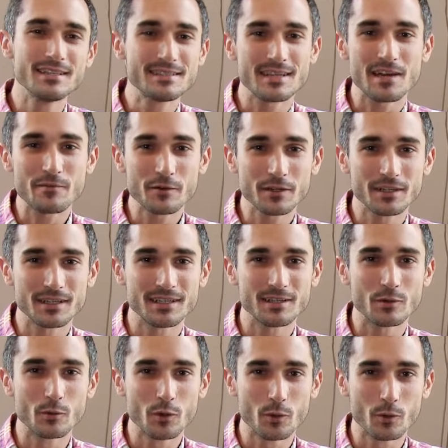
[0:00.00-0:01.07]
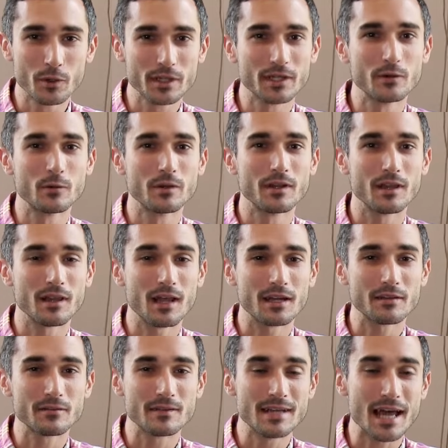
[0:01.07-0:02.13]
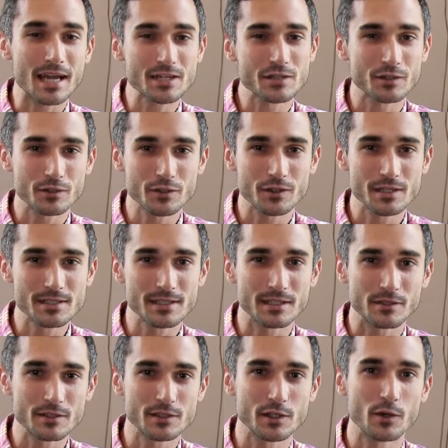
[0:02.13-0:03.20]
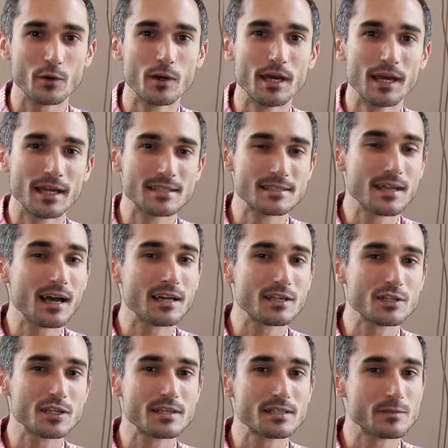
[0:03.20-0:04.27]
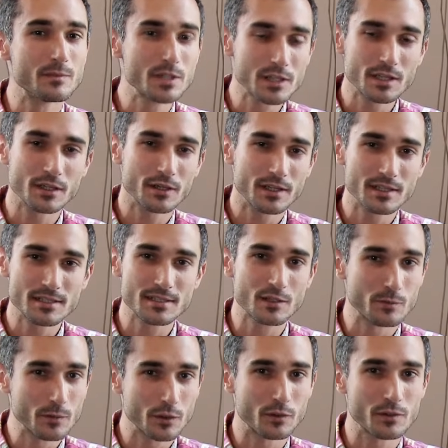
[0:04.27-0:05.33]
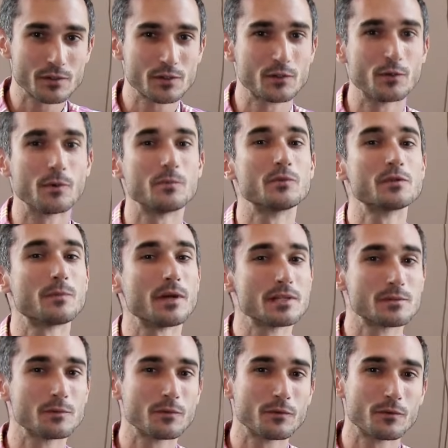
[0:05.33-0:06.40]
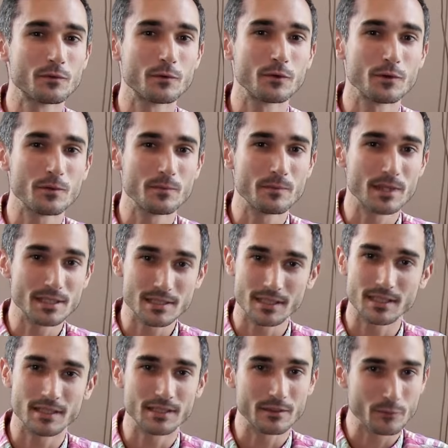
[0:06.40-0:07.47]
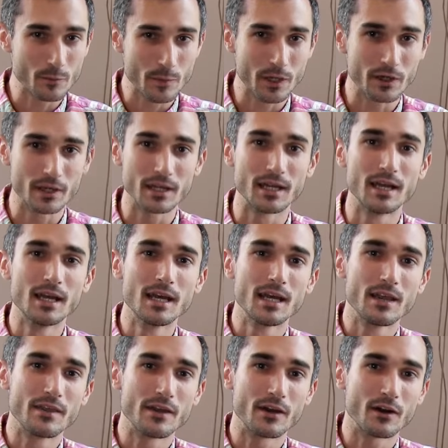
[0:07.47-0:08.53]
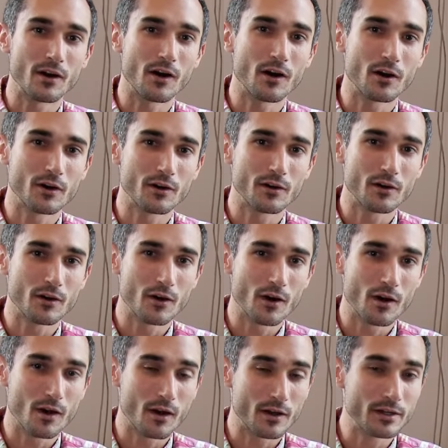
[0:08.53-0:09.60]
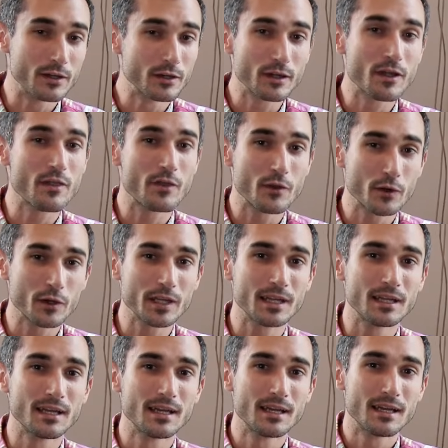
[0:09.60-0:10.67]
East Africa, we're working with a lot of national translators, so it's not just missionaries' computers who I'm responsible for maintaining and repairing. There are nearly 30